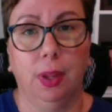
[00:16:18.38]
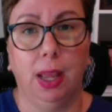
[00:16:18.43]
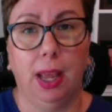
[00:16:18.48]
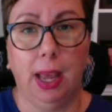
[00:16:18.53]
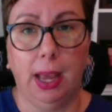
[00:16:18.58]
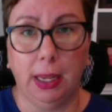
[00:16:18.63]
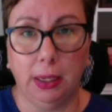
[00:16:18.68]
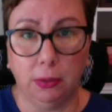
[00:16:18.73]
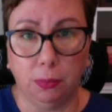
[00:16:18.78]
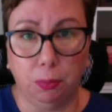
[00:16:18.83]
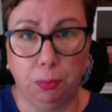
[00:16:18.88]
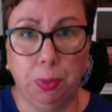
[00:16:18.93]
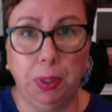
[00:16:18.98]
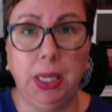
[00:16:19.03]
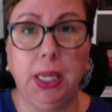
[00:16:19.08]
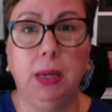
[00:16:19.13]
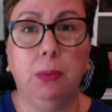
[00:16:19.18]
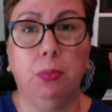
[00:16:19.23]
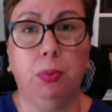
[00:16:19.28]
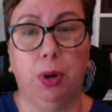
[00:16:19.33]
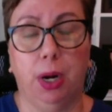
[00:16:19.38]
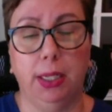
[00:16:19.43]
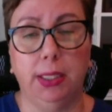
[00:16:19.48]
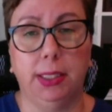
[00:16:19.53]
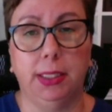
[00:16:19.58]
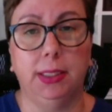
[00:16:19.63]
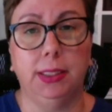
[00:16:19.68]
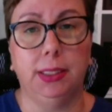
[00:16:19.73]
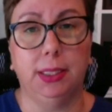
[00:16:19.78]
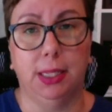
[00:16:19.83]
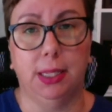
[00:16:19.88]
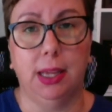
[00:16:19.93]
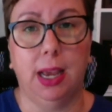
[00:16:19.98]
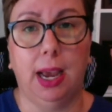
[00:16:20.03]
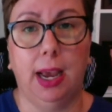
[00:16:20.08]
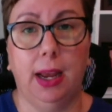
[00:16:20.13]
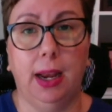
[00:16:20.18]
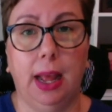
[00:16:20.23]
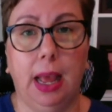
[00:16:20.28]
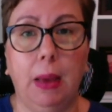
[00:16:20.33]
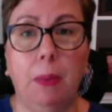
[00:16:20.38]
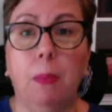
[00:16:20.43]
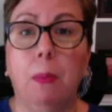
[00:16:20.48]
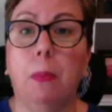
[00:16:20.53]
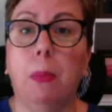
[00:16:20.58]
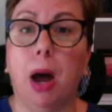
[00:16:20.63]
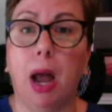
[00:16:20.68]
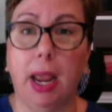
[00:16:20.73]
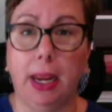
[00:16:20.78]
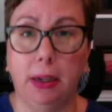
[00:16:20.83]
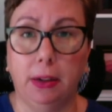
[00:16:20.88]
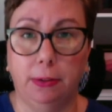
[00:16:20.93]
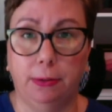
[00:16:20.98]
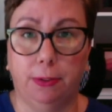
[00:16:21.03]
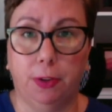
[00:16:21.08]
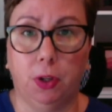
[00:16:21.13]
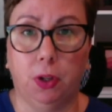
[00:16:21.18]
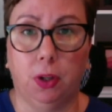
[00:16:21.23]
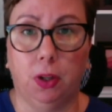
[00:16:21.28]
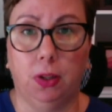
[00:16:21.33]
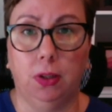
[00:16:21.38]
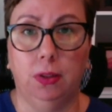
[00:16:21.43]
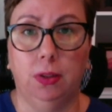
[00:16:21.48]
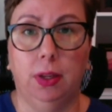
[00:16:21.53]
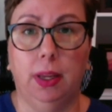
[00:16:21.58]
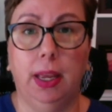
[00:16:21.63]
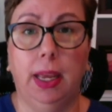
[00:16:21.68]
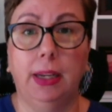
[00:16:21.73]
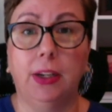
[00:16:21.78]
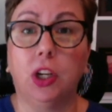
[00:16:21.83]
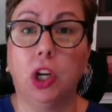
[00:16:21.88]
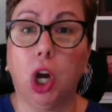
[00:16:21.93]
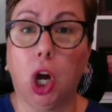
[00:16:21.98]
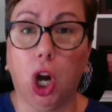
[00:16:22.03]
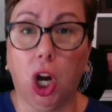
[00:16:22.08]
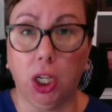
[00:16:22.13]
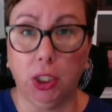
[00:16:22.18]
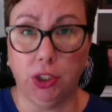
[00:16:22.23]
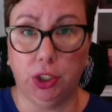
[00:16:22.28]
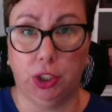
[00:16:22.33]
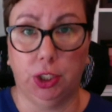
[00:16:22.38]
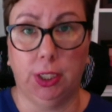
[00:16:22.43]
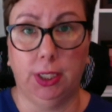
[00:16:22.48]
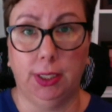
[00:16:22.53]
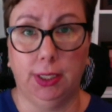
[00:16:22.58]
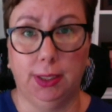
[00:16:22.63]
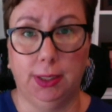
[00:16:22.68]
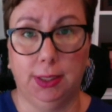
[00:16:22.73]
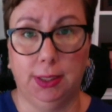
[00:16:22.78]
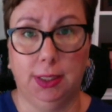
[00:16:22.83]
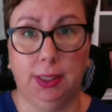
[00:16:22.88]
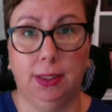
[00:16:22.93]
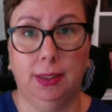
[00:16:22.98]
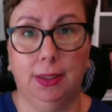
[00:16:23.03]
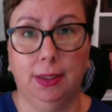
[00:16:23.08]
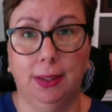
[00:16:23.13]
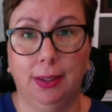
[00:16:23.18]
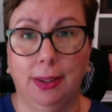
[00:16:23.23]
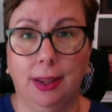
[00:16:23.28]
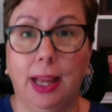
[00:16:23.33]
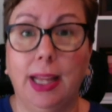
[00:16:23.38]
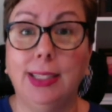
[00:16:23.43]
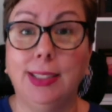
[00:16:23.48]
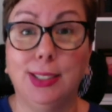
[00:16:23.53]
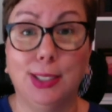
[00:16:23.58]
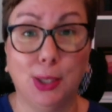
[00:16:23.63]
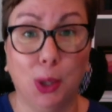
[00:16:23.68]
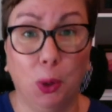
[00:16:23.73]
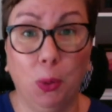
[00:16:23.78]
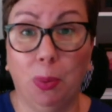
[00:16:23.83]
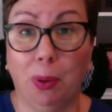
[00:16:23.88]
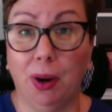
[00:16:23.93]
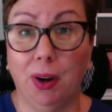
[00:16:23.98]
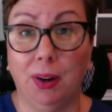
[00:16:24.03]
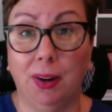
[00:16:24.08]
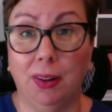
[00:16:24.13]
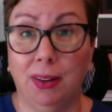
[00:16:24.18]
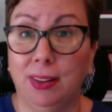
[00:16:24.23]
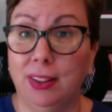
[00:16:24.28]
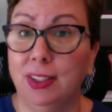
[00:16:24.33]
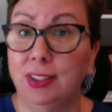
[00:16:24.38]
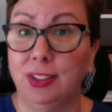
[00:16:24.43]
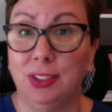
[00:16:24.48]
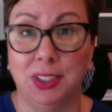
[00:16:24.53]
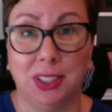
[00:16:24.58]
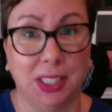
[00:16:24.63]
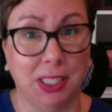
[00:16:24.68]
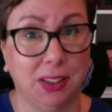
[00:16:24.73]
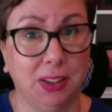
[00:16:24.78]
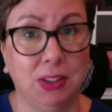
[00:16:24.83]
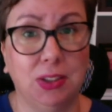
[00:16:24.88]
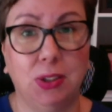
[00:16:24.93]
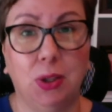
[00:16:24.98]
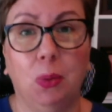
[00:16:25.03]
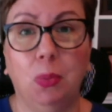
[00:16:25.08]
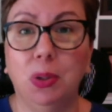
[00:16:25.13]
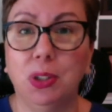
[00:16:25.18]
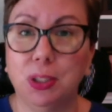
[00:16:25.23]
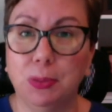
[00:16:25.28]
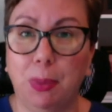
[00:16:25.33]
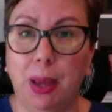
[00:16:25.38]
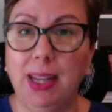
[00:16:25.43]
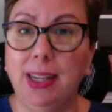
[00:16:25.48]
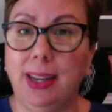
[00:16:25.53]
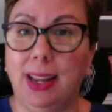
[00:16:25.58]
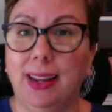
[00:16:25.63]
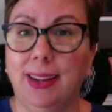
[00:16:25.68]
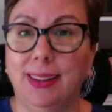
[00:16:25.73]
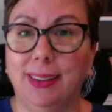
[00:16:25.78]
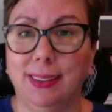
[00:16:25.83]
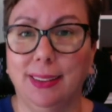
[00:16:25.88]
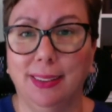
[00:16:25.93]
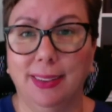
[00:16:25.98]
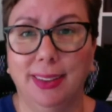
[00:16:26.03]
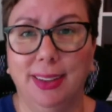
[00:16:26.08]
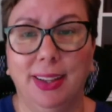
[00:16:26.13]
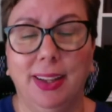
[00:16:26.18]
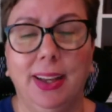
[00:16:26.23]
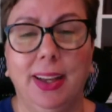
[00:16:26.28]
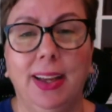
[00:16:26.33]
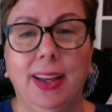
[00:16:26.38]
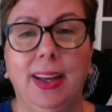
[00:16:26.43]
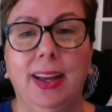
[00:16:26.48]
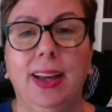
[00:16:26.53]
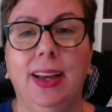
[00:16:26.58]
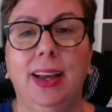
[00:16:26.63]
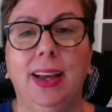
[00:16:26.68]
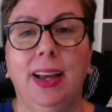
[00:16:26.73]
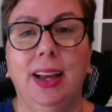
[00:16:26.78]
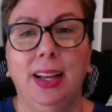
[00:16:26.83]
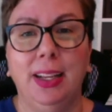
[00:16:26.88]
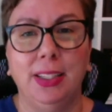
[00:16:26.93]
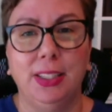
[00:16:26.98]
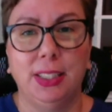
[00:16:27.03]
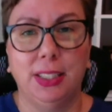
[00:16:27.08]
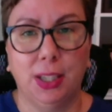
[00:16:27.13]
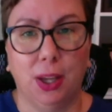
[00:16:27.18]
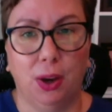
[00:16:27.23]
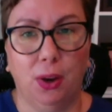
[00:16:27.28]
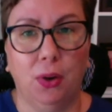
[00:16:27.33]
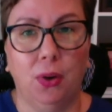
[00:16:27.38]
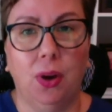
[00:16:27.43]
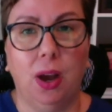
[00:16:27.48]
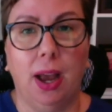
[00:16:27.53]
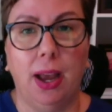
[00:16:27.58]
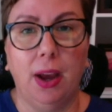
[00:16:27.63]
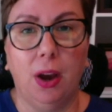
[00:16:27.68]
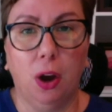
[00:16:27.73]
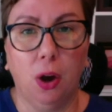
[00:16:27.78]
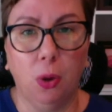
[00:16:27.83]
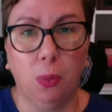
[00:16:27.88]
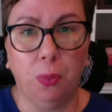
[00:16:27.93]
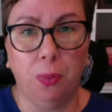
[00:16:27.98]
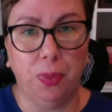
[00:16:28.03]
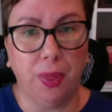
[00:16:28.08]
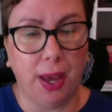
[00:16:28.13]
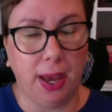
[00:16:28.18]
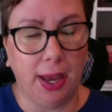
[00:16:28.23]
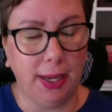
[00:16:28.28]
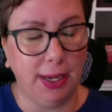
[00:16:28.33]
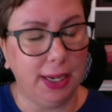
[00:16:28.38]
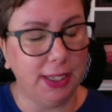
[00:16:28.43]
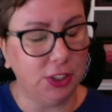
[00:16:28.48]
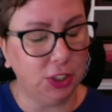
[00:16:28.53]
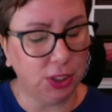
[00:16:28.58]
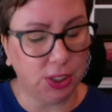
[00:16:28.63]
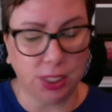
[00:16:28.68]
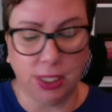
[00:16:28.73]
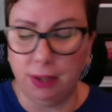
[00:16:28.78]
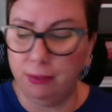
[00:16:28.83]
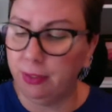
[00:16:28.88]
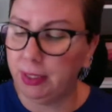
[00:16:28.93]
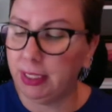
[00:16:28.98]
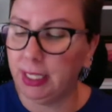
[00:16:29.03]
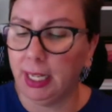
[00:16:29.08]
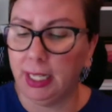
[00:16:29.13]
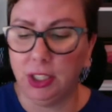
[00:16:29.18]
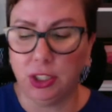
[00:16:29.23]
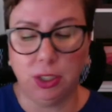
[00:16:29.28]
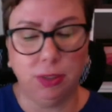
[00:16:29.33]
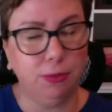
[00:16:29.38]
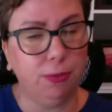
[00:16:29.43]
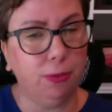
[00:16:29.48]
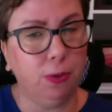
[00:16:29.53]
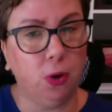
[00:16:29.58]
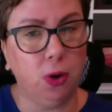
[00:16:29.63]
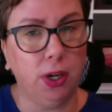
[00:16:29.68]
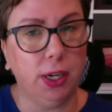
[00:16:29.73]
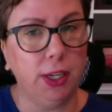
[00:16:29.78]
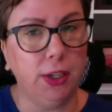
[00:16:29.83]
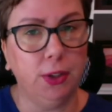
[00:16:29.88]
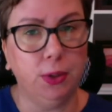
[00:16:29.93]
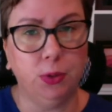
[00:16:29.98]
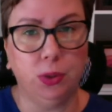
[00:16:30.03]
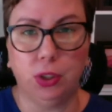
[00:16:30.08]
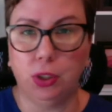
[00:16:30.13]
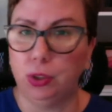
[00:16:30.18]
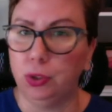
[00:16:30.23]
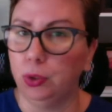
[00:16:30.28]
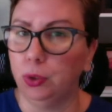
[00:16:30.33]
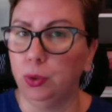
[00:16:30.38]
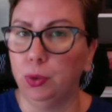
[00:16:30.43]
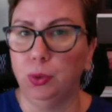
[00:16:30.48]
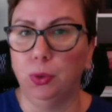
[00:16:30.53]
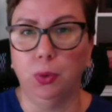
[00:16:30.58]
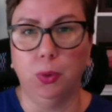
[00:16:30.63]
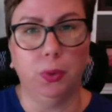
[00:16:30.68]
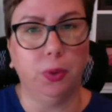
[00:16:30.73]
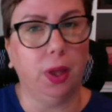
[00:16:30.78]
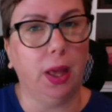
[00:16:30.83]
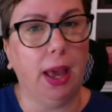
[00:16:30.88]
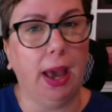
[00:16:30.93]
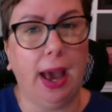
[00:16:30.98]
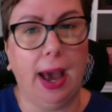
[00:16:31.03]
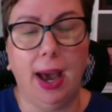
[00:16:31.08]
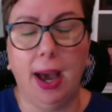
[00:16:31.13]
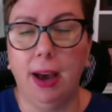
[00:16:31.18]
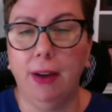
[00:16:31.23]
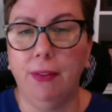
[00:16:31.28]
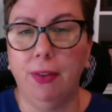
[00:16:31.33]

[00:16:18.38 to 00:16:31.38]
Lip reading: And being present to that and mindful and conscious and sober, just like the sober spending. So I hope that just an invitation for you to have